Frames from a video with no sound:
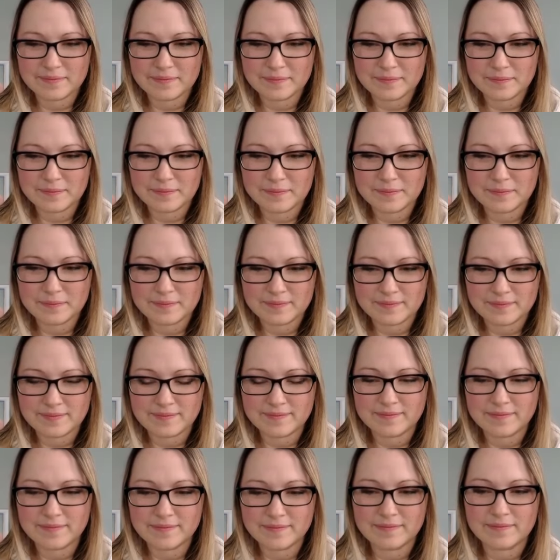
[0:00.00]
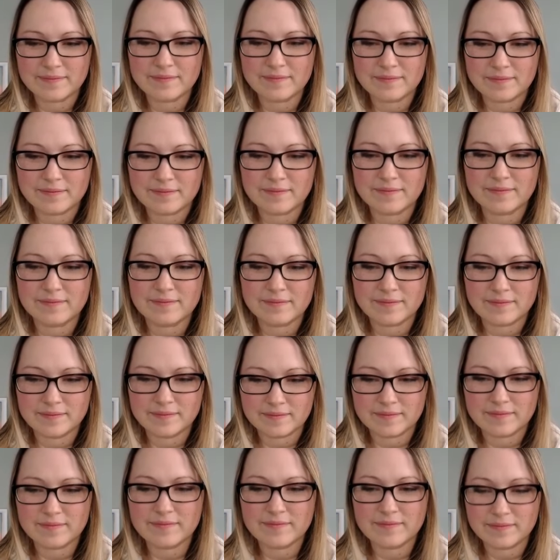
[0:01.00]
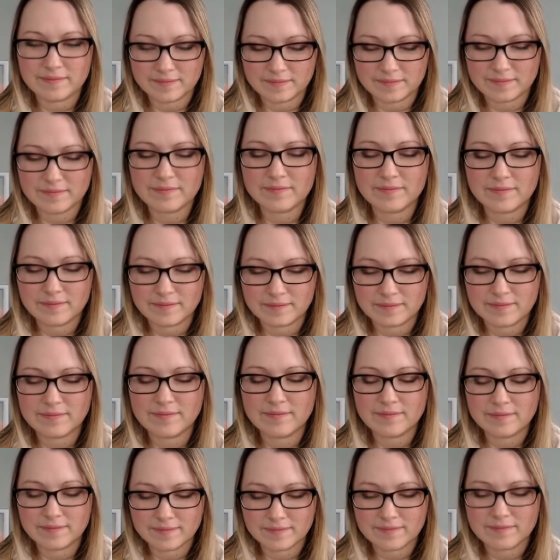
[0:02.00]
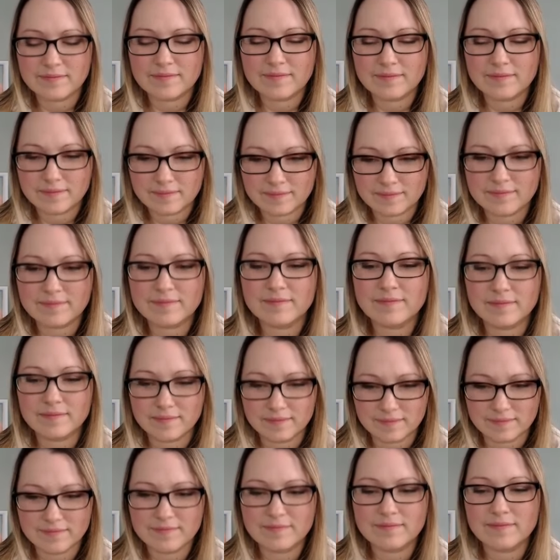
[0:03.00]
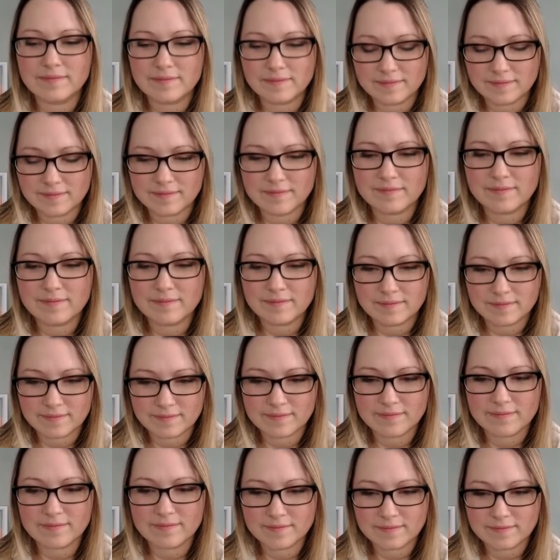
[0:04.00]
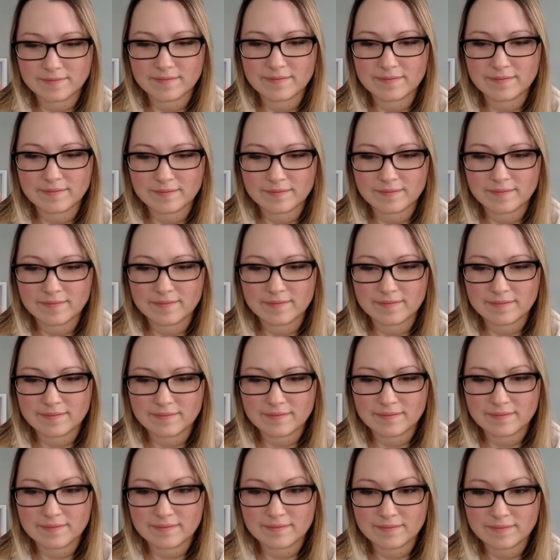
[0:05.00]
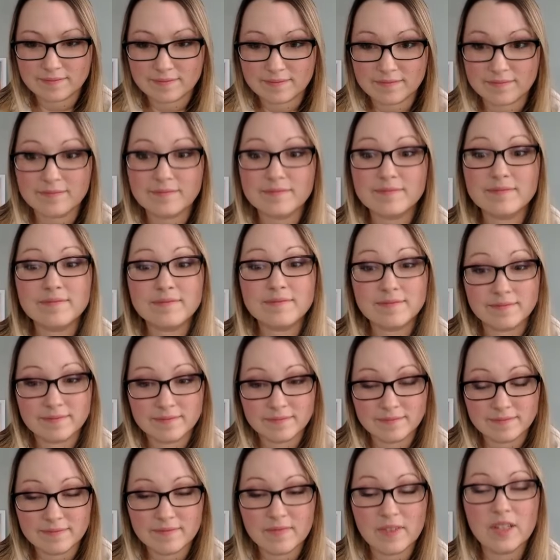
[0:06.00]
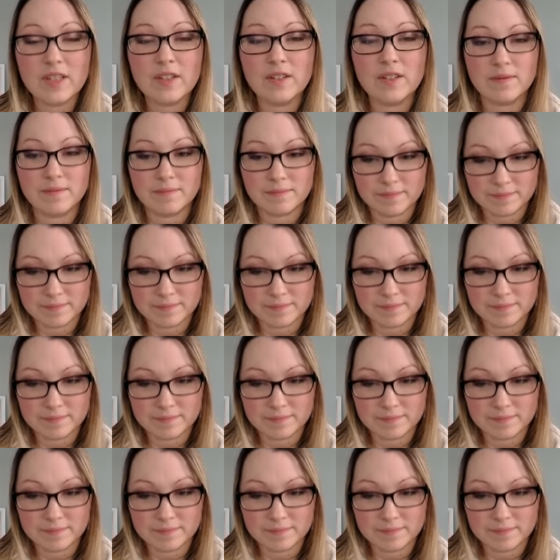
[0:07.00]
(silent)